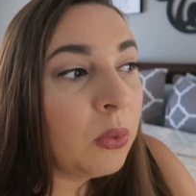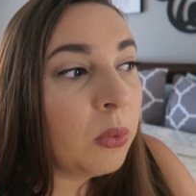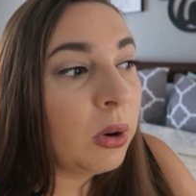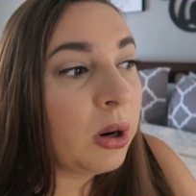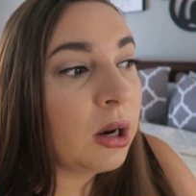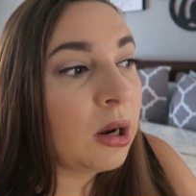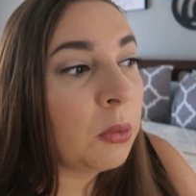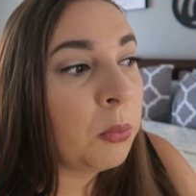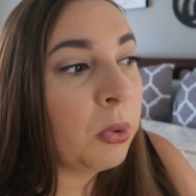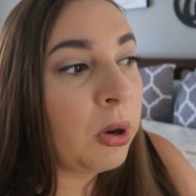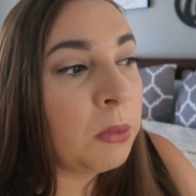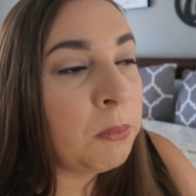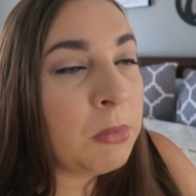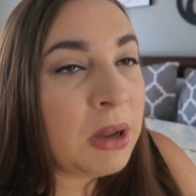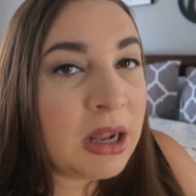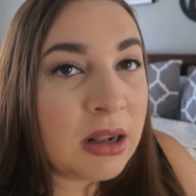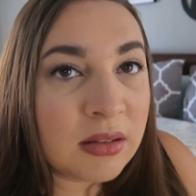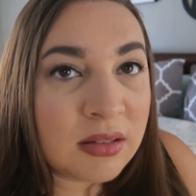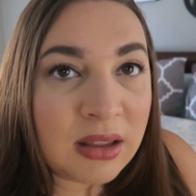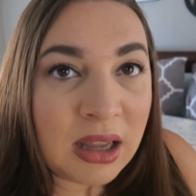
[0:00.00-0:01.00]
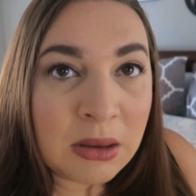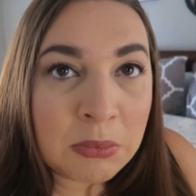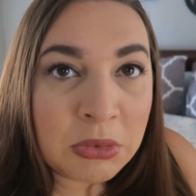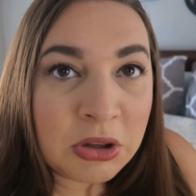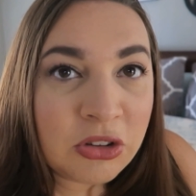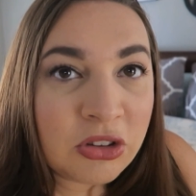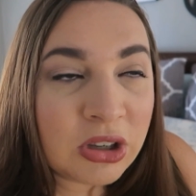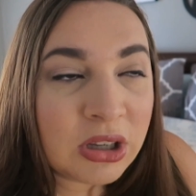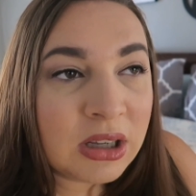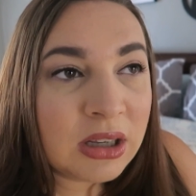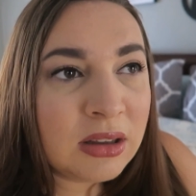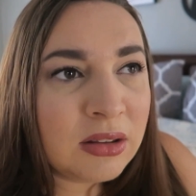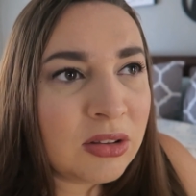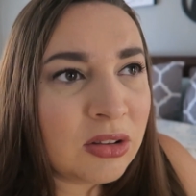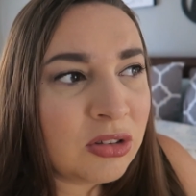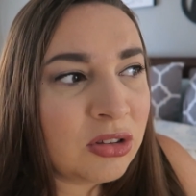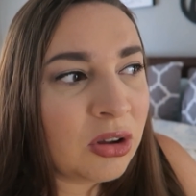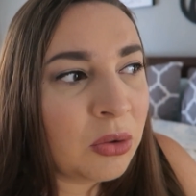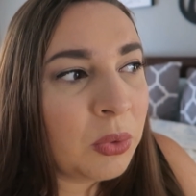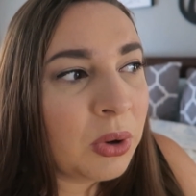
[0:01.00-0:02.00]
We're gonna bring meat
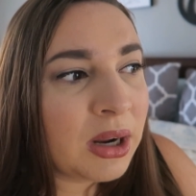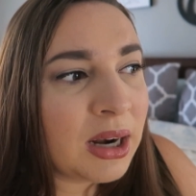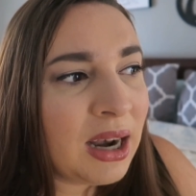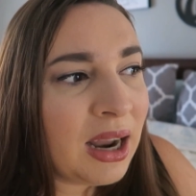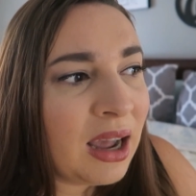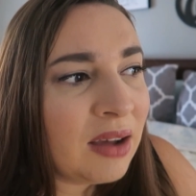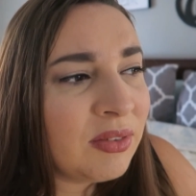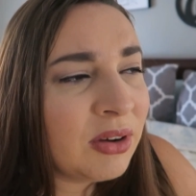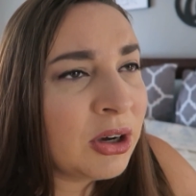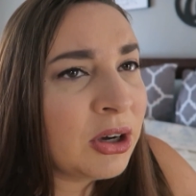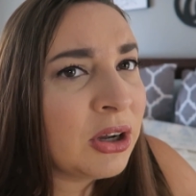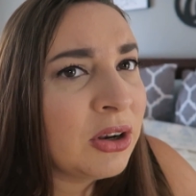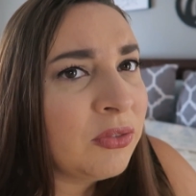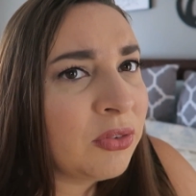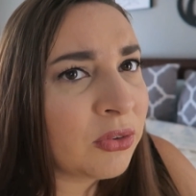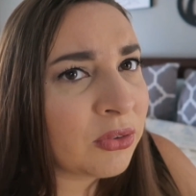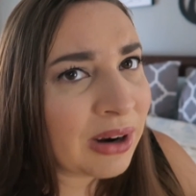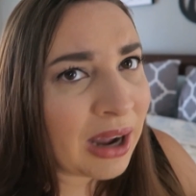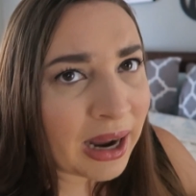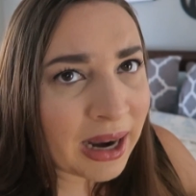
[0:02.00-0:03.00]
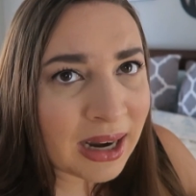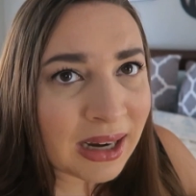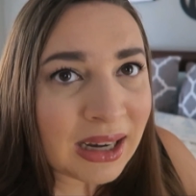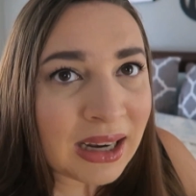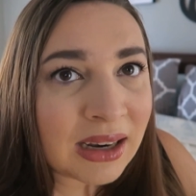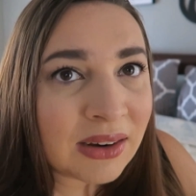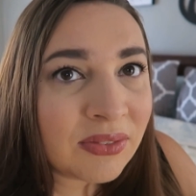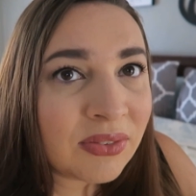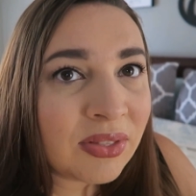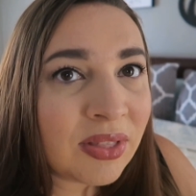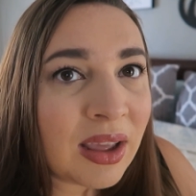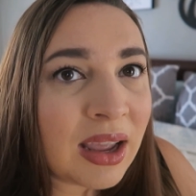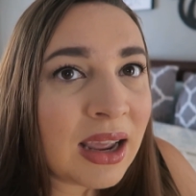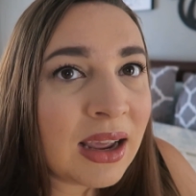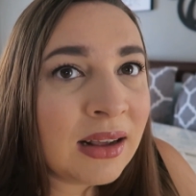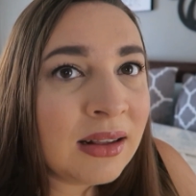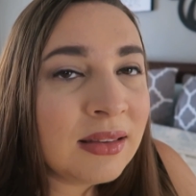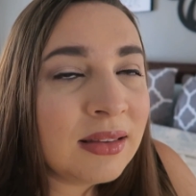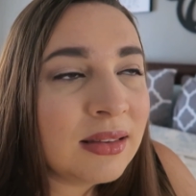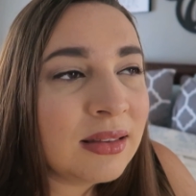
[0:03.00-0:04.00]
sandwiches. So we're gonna have a good variety of
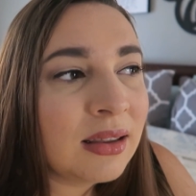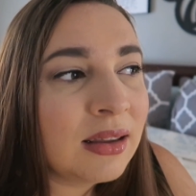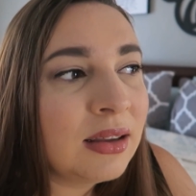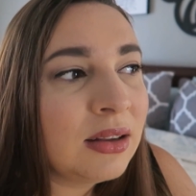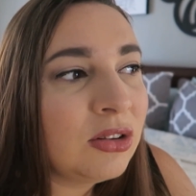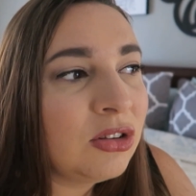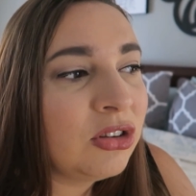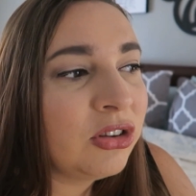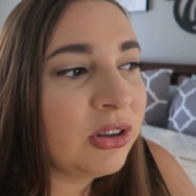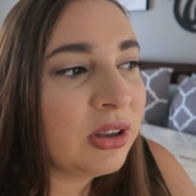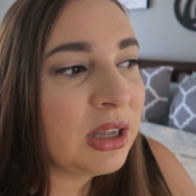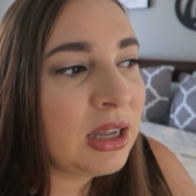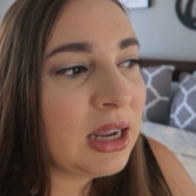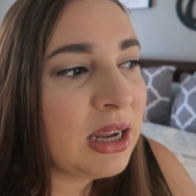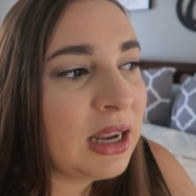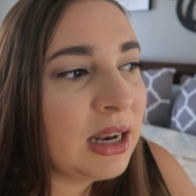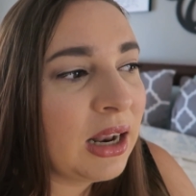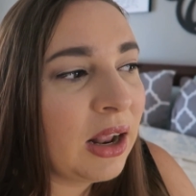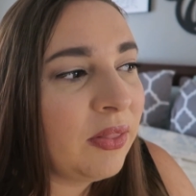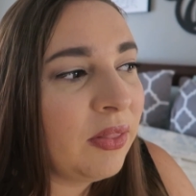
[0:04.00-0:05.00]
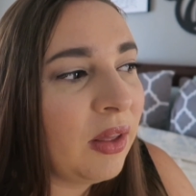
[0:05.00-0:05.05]
things to eat.